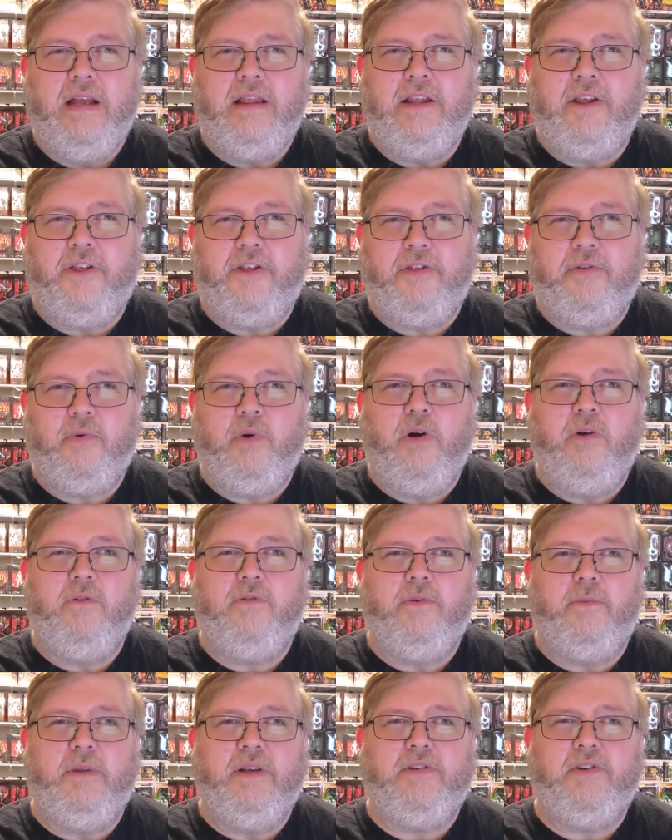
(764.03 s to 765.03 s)
The throne
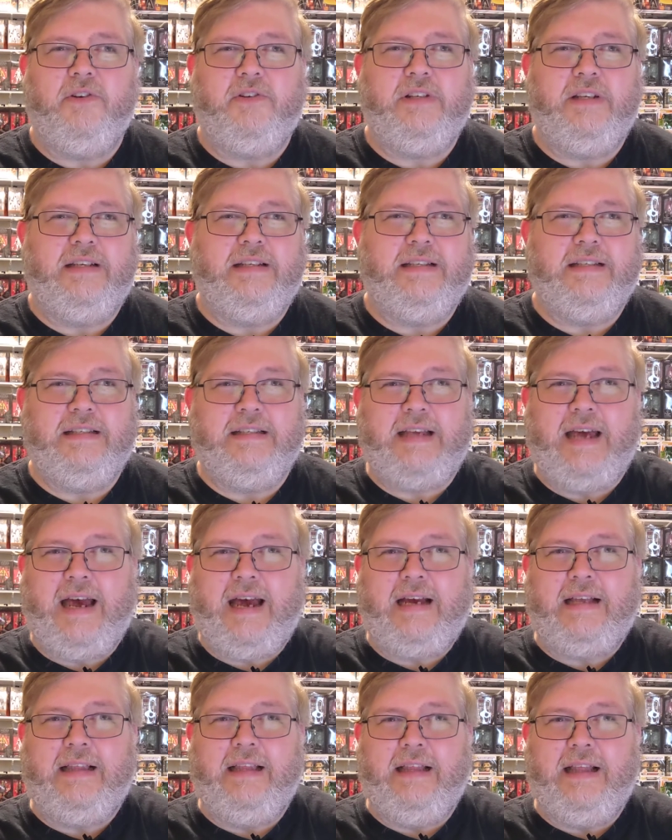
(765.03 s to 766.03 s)
from this looks
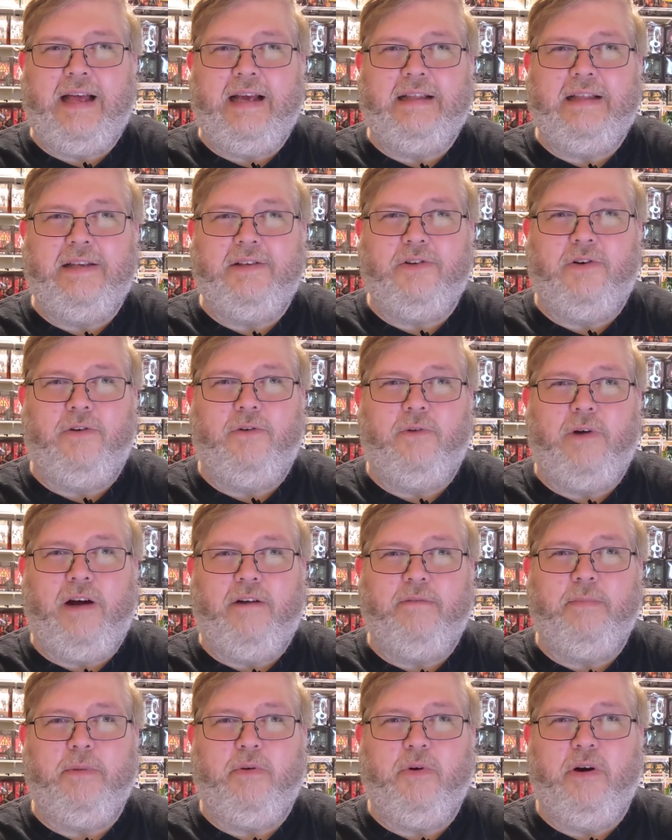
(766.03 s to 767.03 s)
exactly like these old
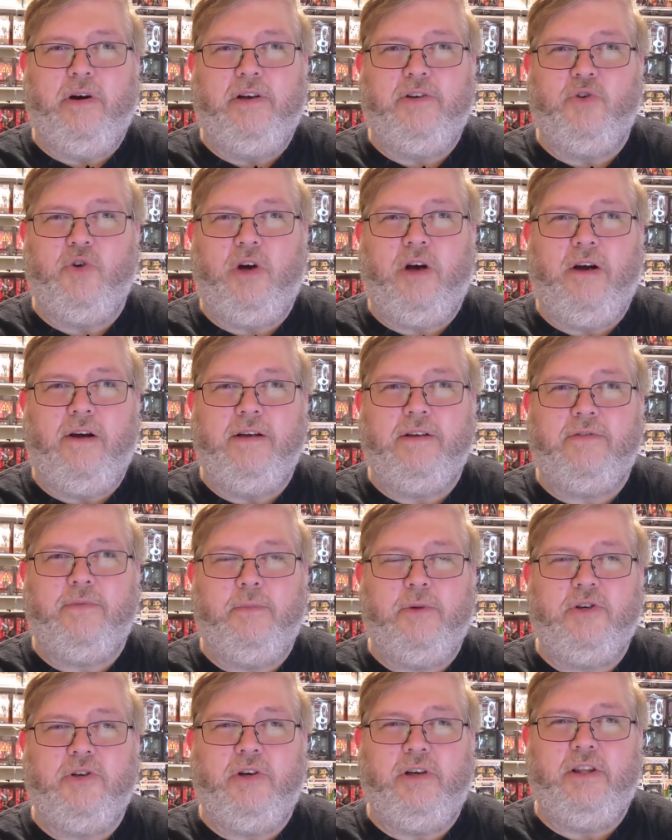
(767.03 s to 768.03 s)
Ralph McQuarrie drawings
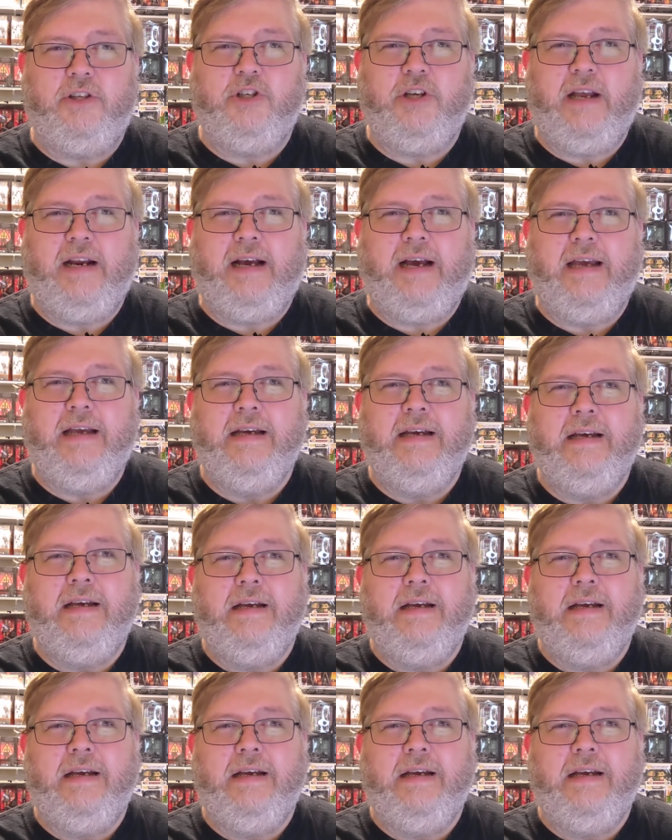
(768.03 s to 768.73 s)
from Return of the Jedi